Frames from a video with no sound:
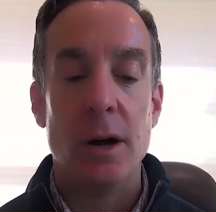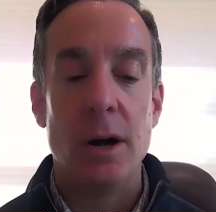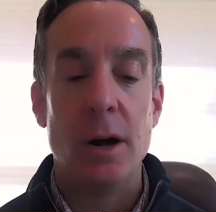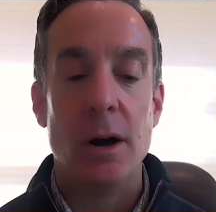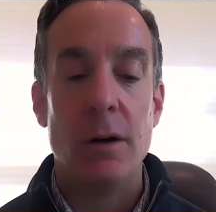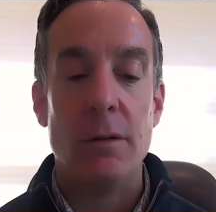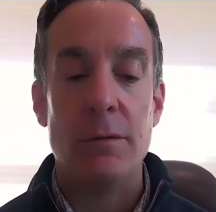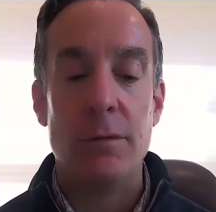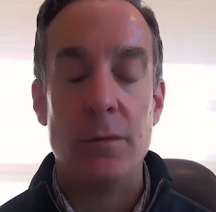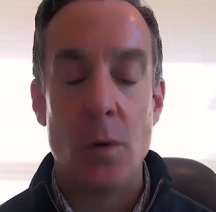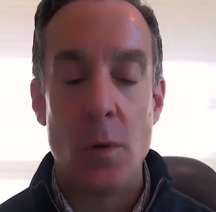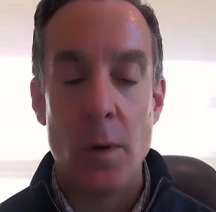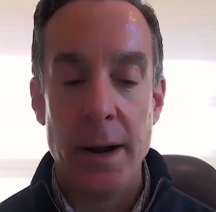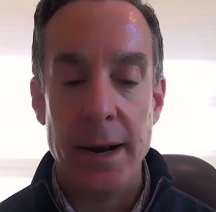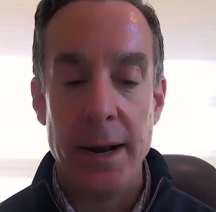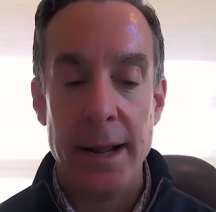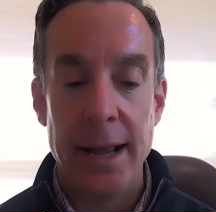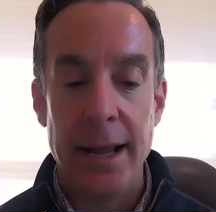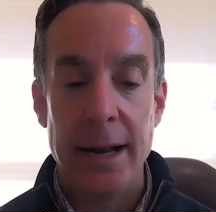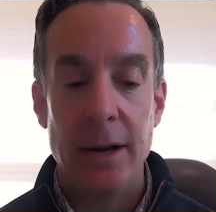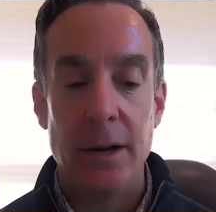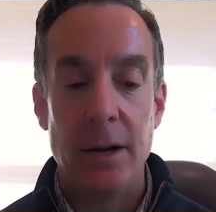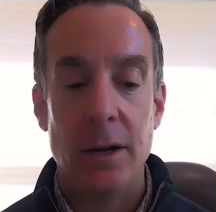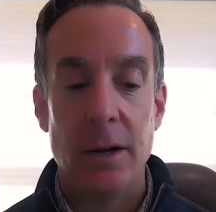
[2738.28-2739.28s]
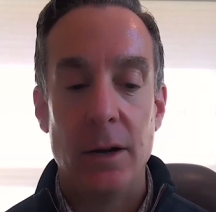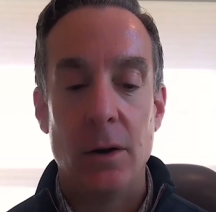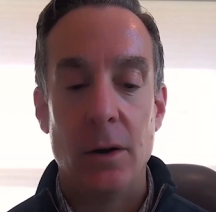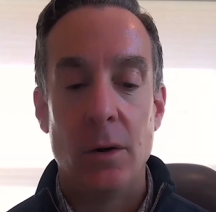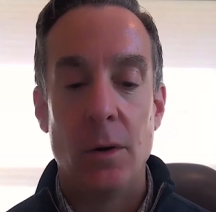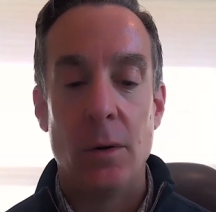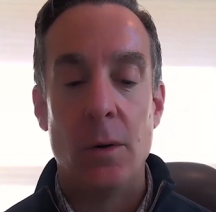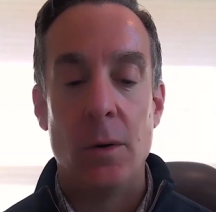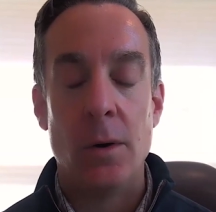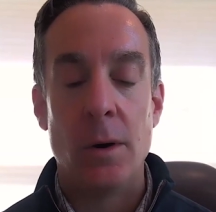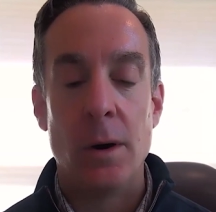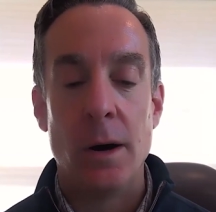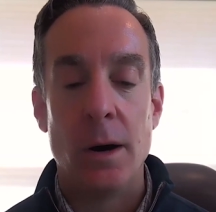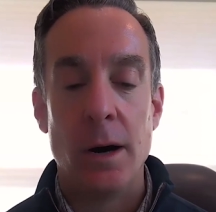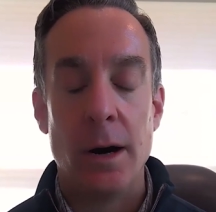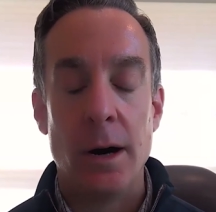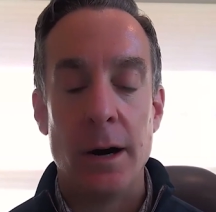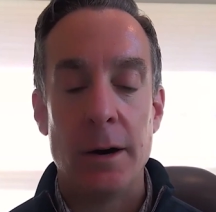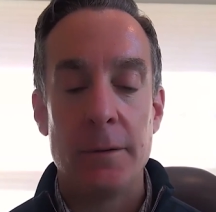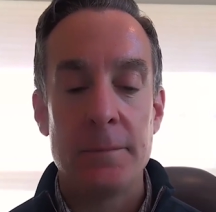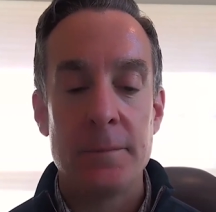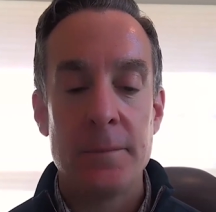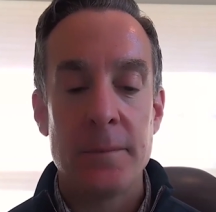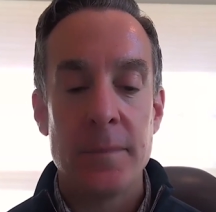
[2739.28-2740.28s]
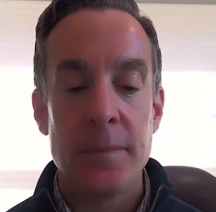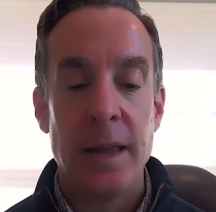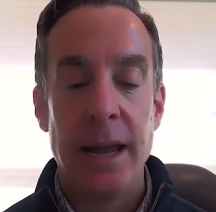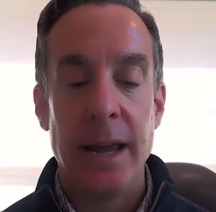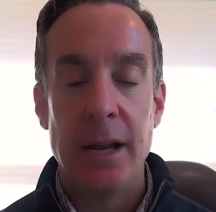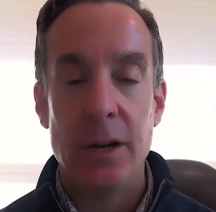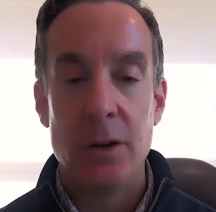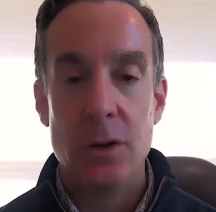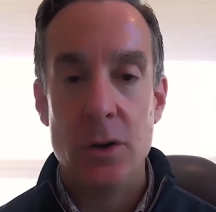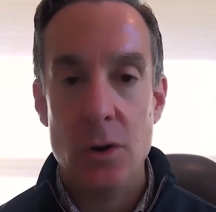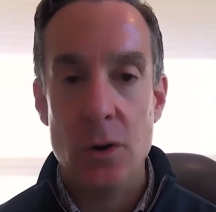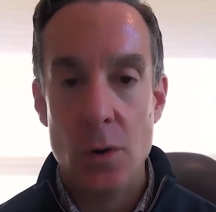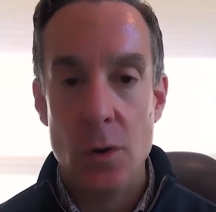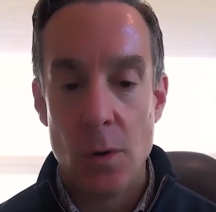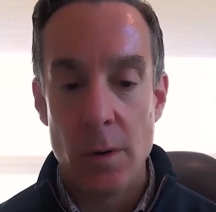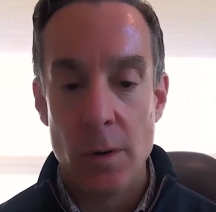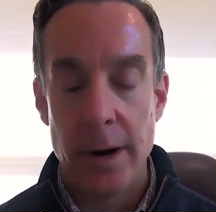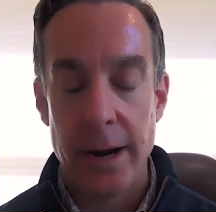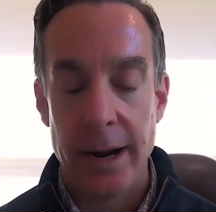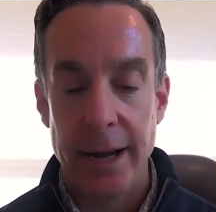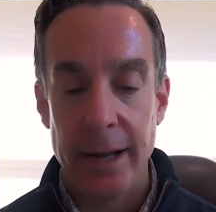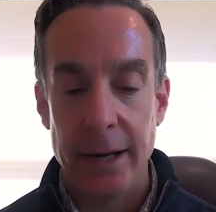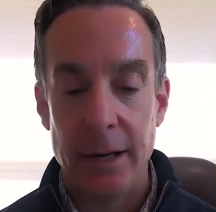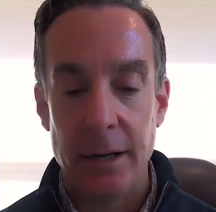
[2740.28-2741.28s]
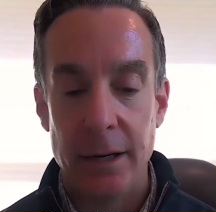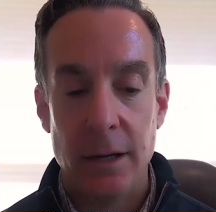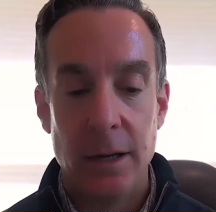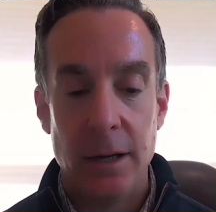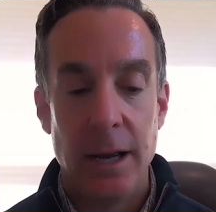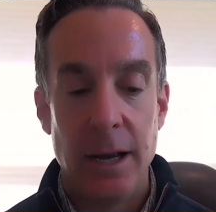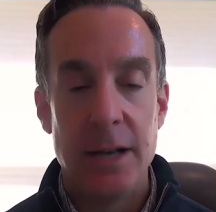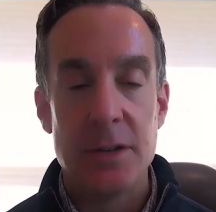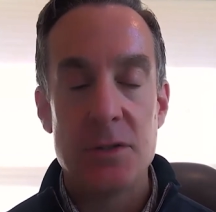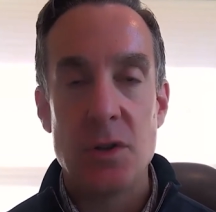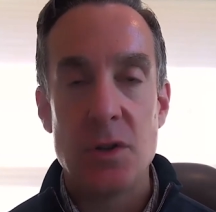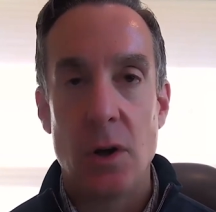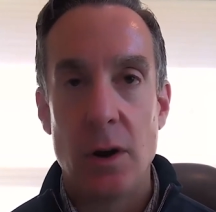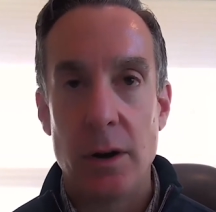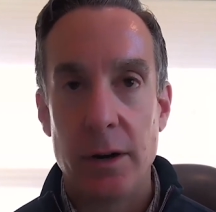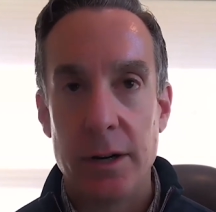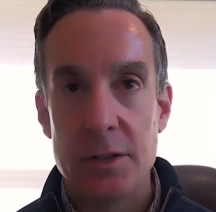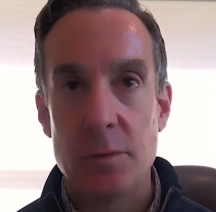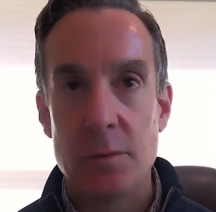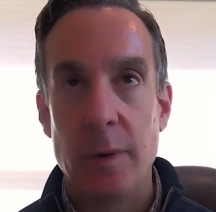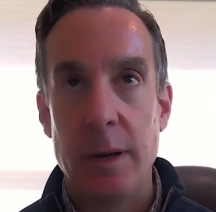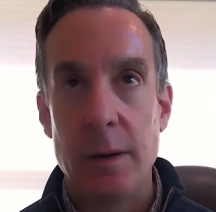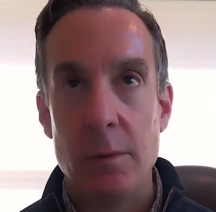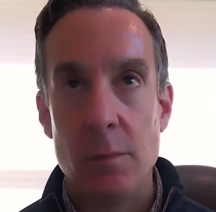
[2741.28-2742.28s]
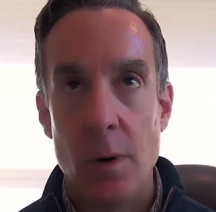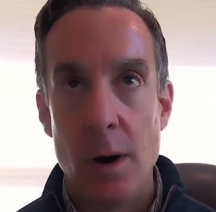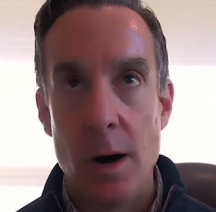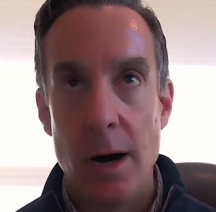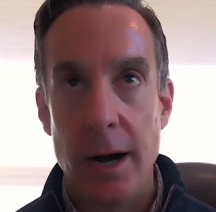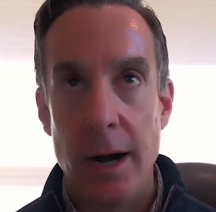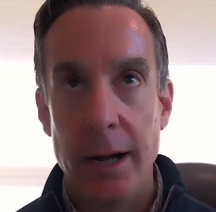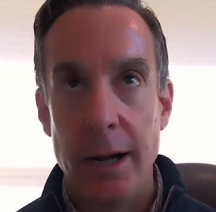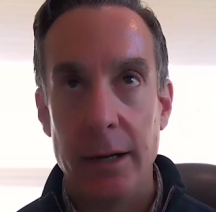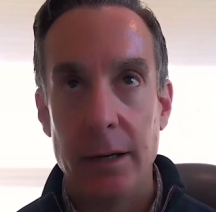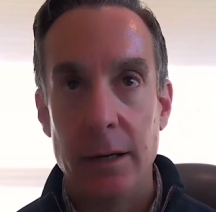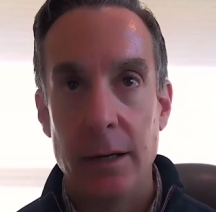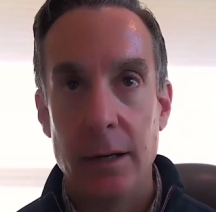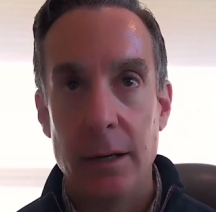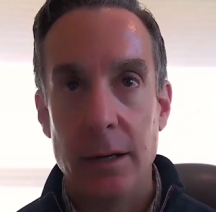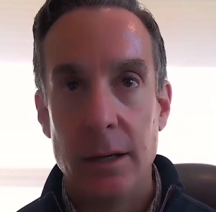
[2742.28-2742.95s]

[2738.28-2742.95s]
avoid it or ignore it as long as we want.